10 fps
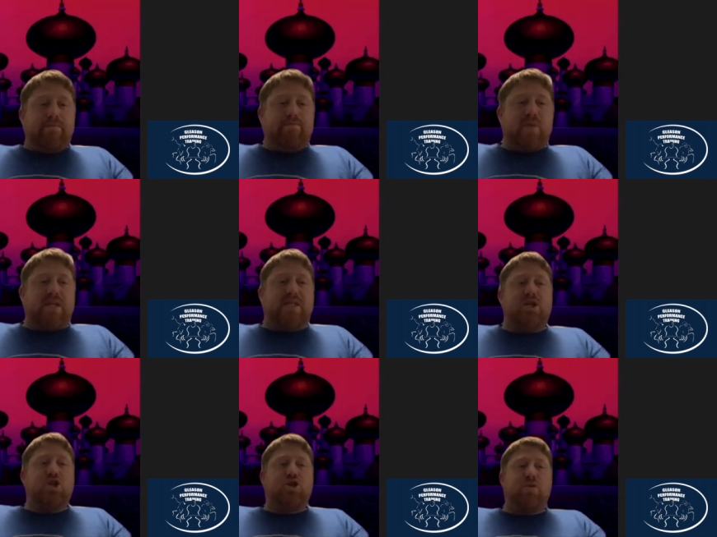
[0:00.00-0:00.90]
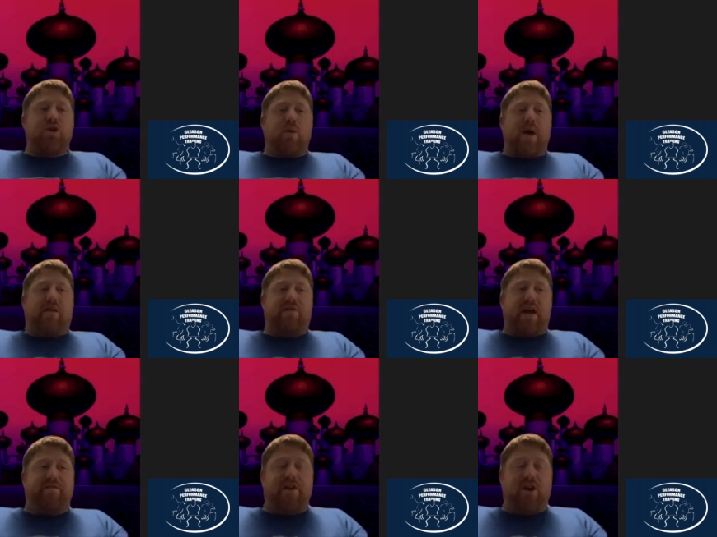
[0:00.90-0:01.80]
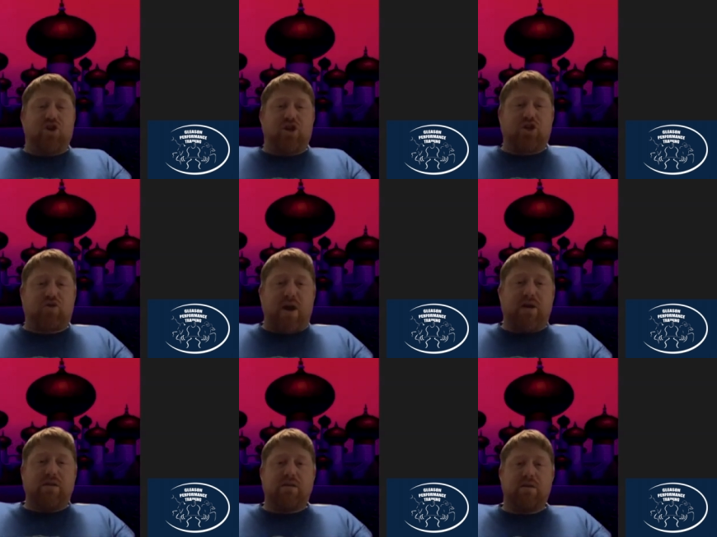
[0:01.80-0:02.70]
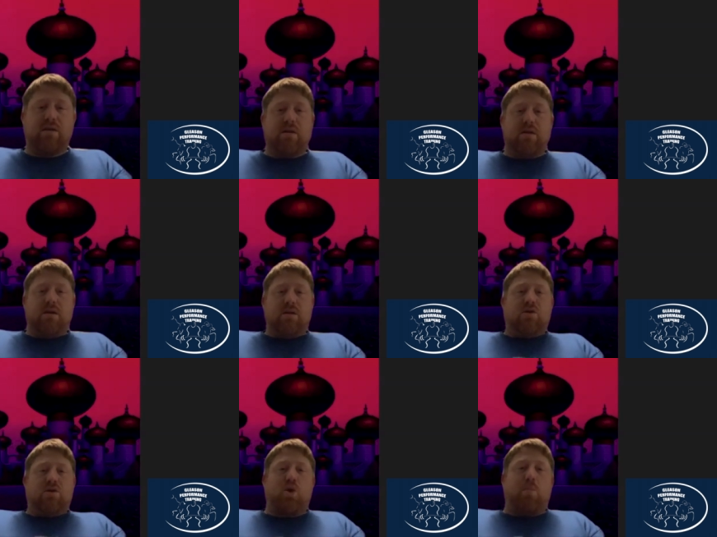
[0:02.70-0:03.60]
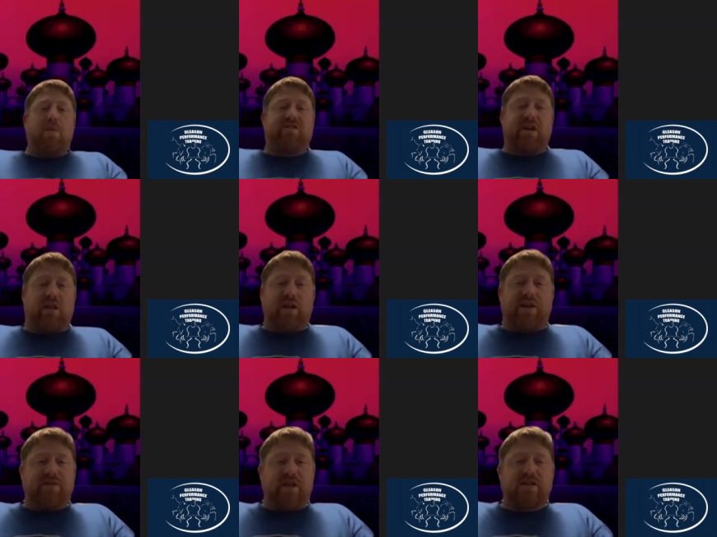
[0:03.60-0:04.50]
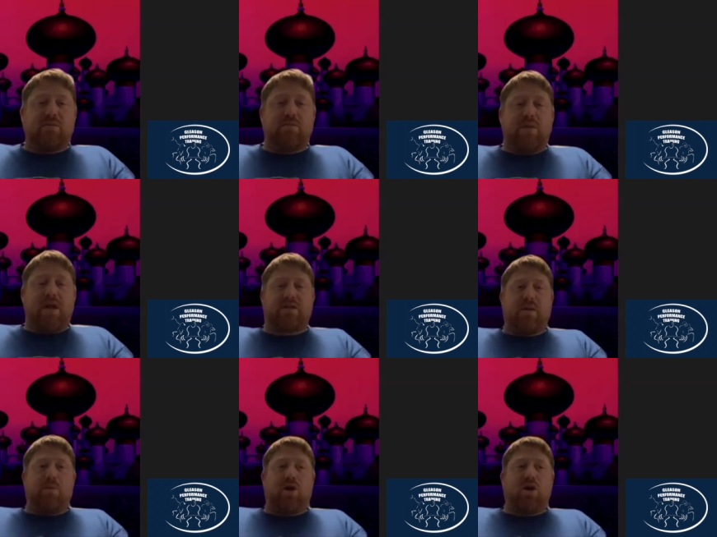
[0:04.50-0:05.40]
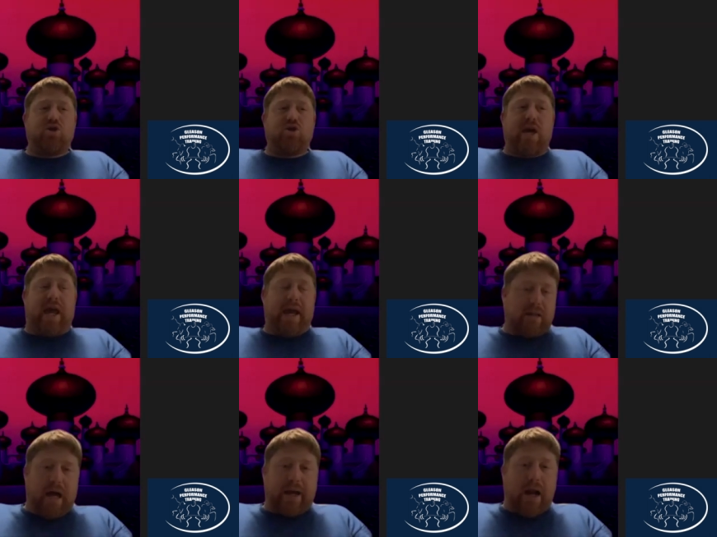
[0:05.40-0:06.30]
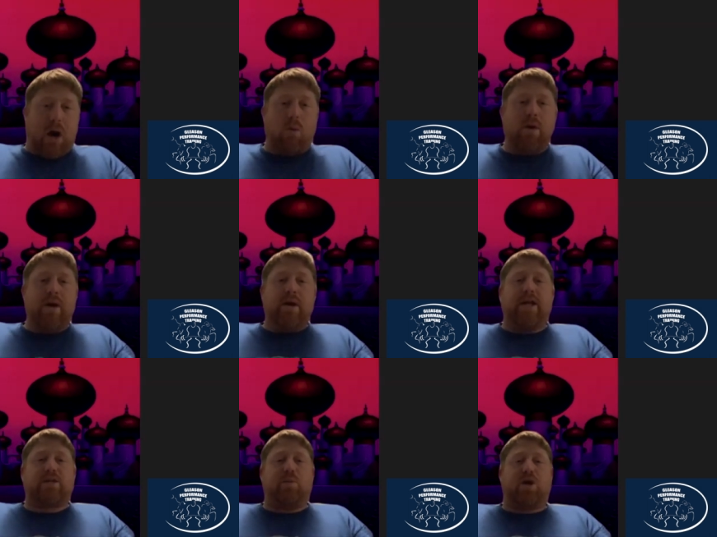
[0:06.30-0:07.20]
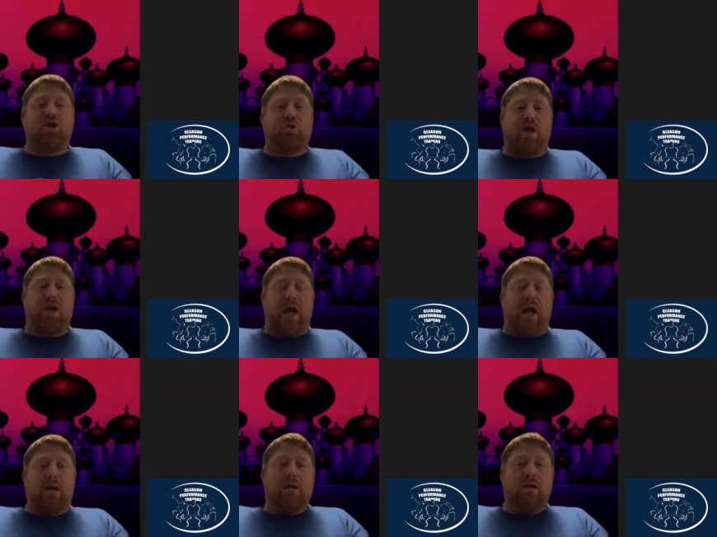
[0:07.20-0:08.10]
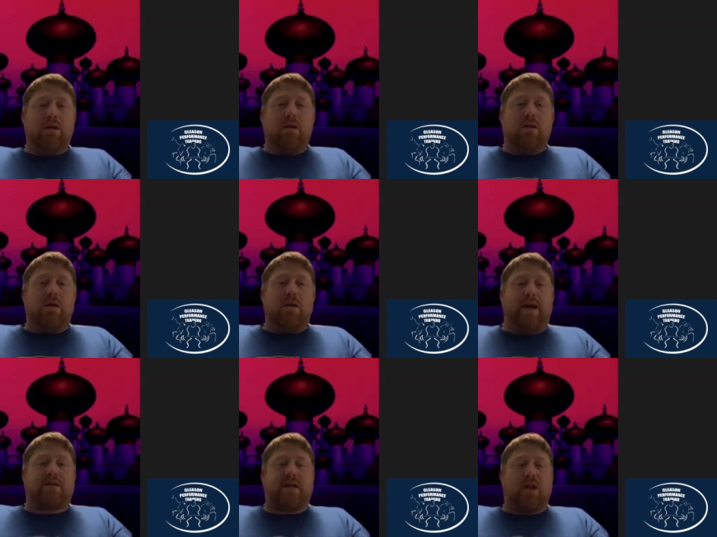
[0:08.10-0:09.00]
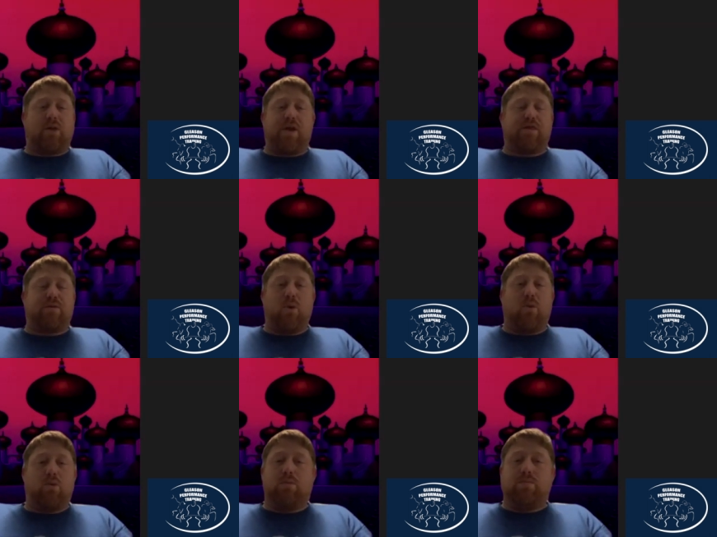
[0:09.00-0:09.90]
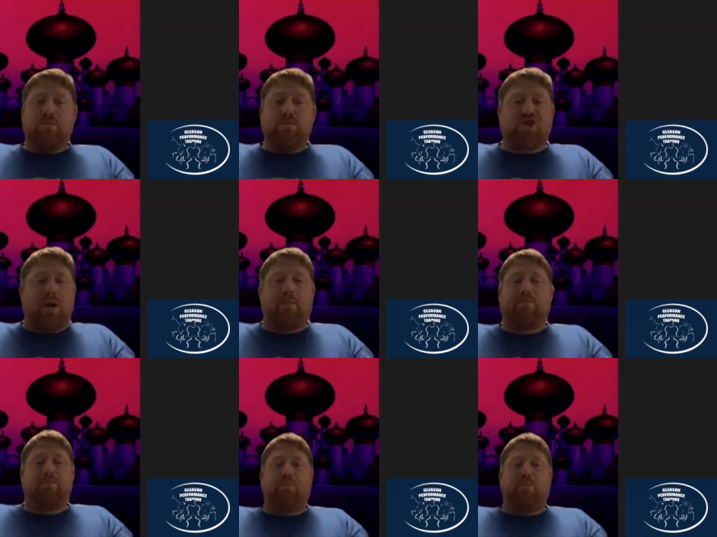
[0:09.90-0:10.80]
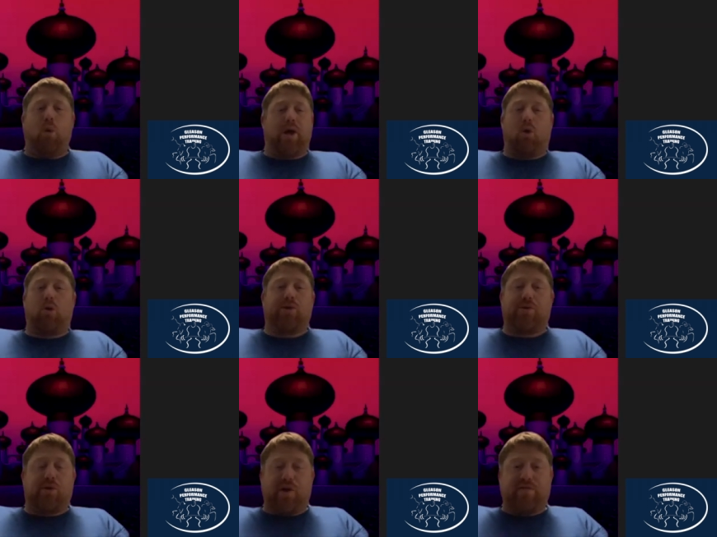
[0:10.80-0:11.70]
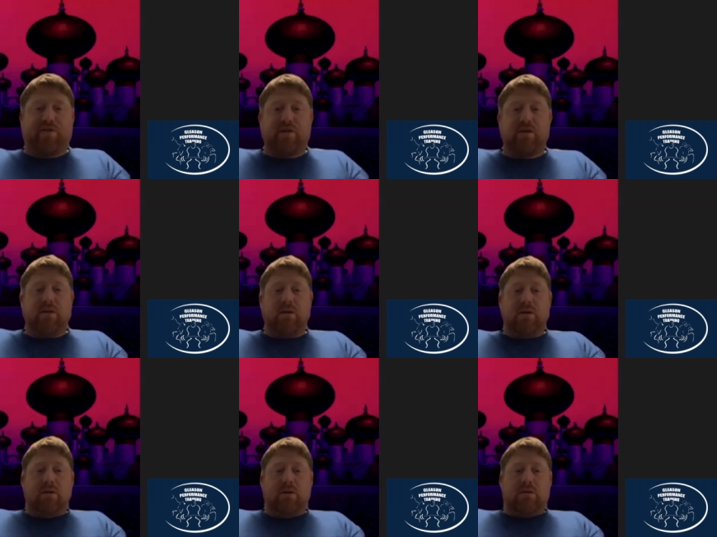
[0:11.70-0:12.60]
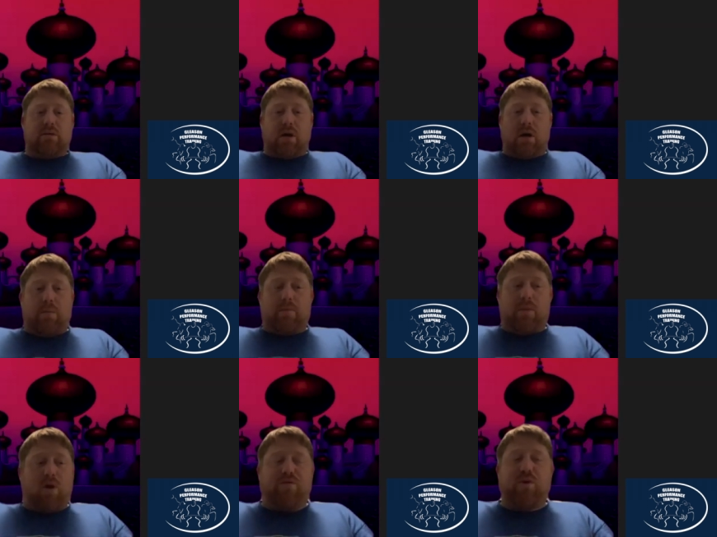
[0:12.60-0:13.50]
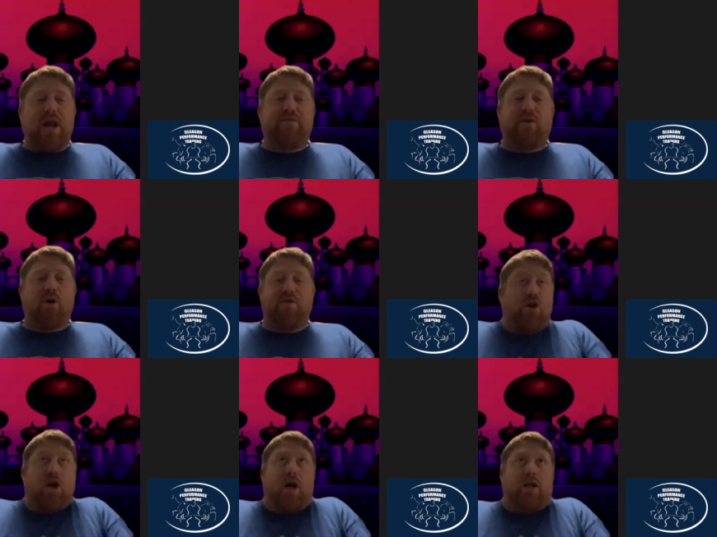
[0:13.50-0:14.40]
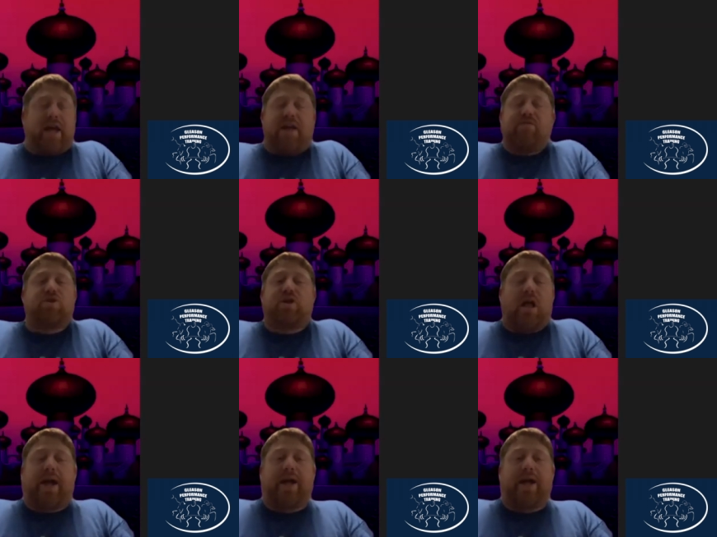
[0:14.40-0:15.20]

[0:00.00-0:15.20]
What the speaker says: it teaches you that you have that finishing strength. So missing a lift isn't necessarily because you can't lock it out. It's because you can't accelerate through some point earlier in the lift. If you get it far enough, everyone's going to lock it